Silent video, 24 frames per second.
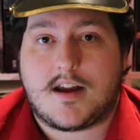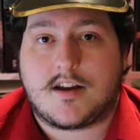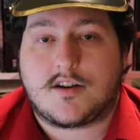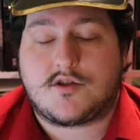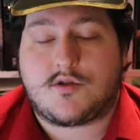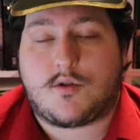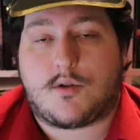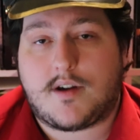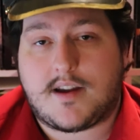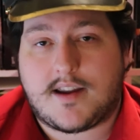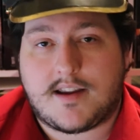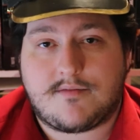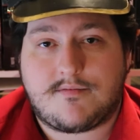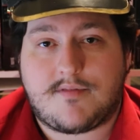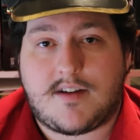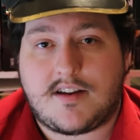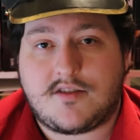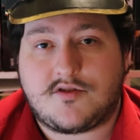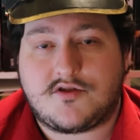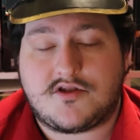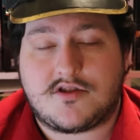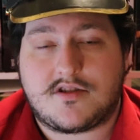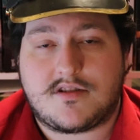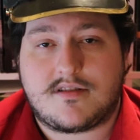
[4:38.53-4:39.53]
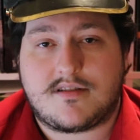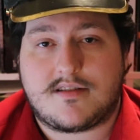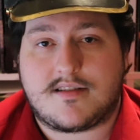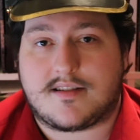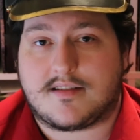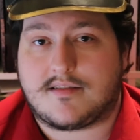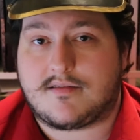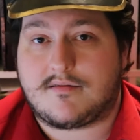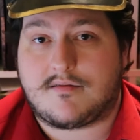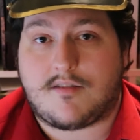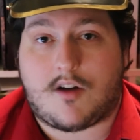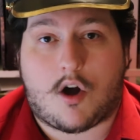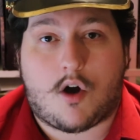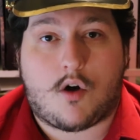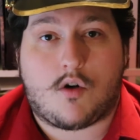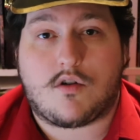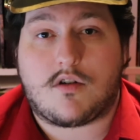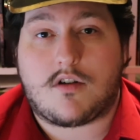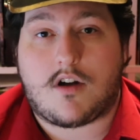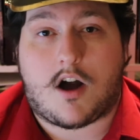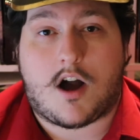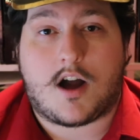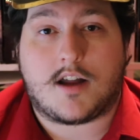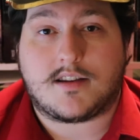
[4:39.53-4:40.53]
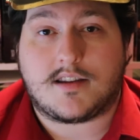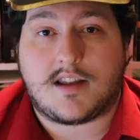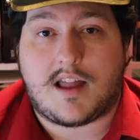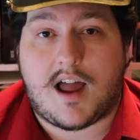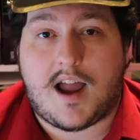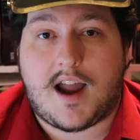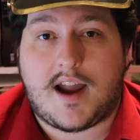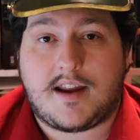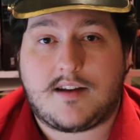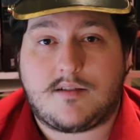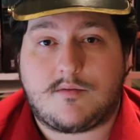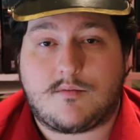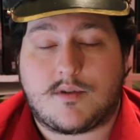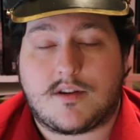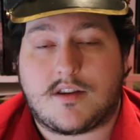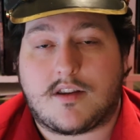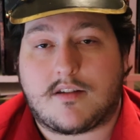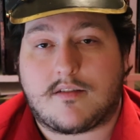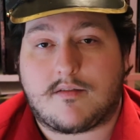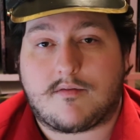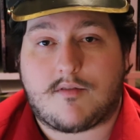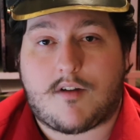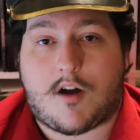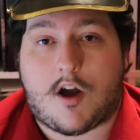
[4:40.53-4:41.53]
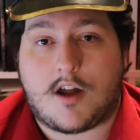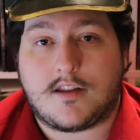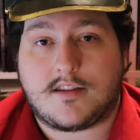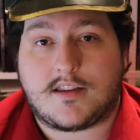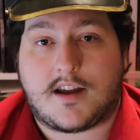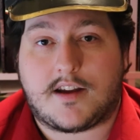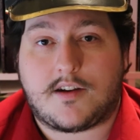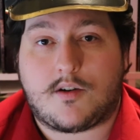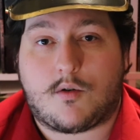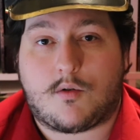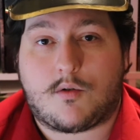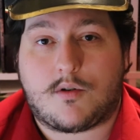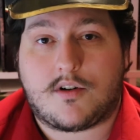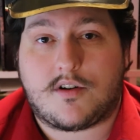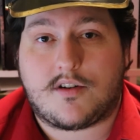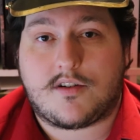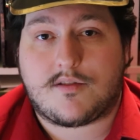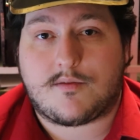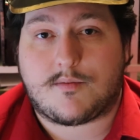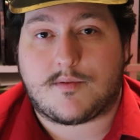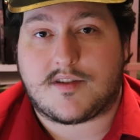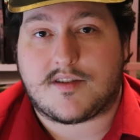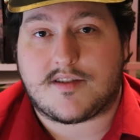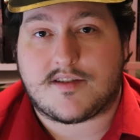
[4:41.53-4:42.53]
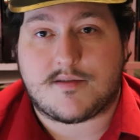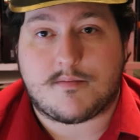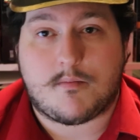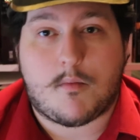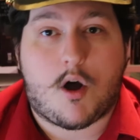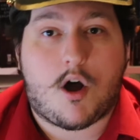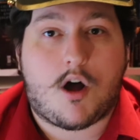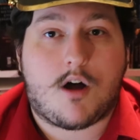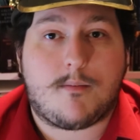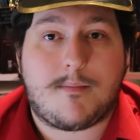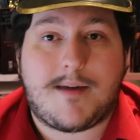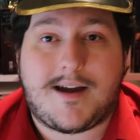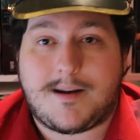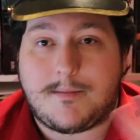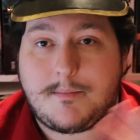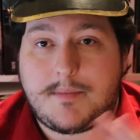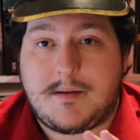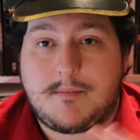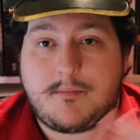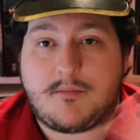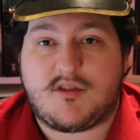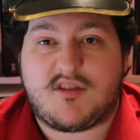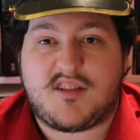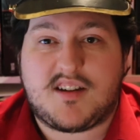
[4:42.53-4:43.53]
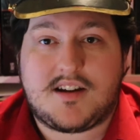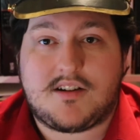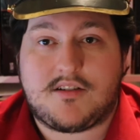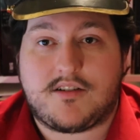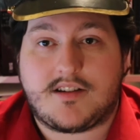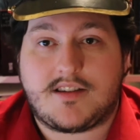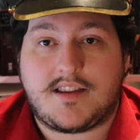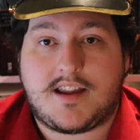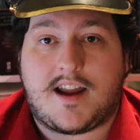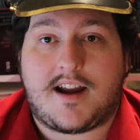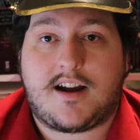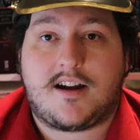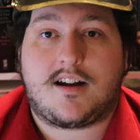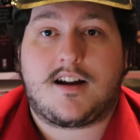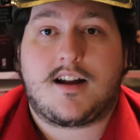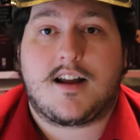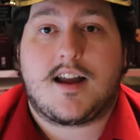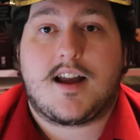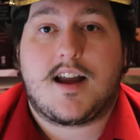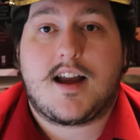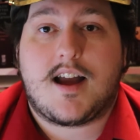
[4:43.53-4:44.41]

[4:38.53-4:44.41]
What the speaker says: toy conventions and online with online orders with a small amount of people here and there,